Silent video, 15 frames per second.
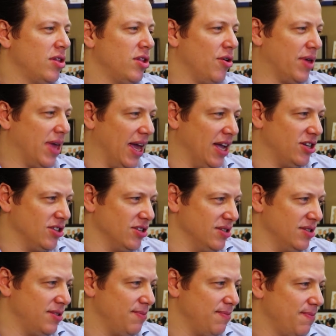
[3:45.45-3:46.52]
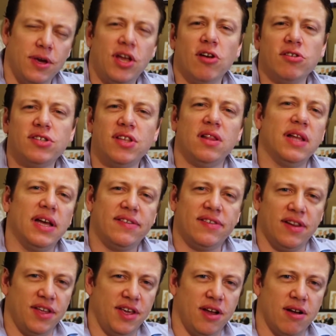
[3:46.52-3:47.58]
locations. Here's the
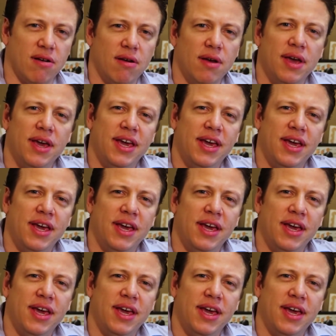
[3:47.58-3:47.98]
lesson here.